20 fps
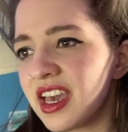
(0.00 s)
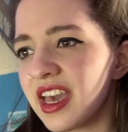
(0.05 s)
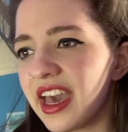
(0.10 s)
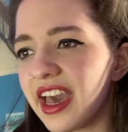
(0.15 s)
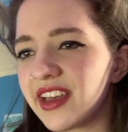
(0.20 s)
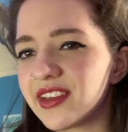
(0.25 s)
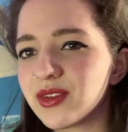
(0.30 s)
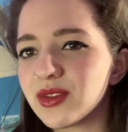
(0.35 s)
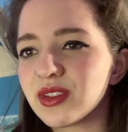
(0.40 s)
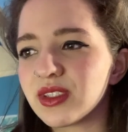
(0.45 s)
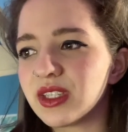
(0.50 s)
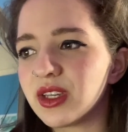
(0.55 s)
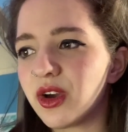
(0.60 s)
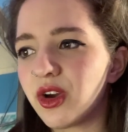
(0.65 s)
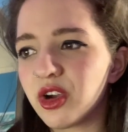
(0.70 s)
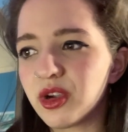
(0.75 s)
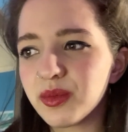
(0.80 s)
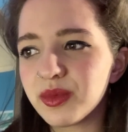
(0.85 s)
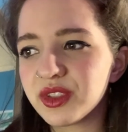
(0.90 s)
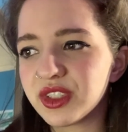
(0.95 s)
as was the
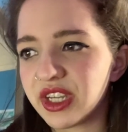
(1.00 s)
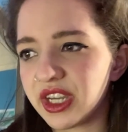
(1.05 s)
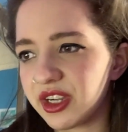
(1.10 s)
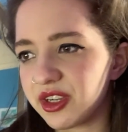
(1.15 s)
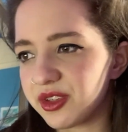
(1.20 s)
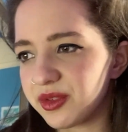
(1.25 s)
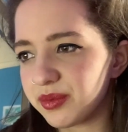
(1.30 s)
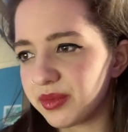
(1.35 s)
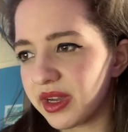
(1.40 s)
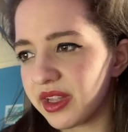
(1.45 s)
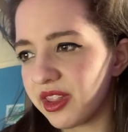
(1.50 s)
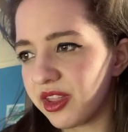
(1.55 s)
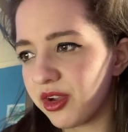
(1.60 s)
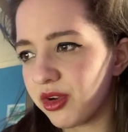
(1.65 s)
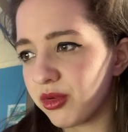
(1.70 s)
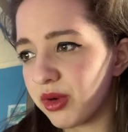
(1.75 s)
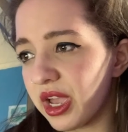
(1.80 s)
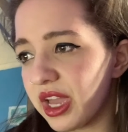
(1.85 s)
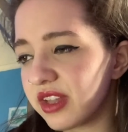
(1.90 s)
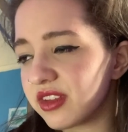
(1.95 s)
armchair by the
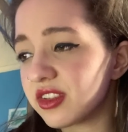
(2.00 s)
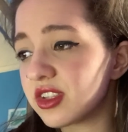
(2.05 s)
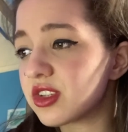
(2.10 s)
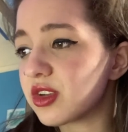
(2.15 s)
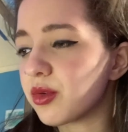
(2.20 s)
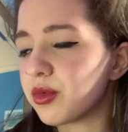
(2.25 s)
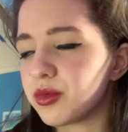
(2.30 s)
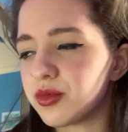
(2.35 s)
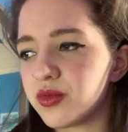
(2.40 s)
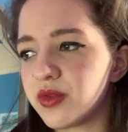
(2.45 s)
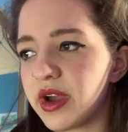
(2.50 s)
grand stone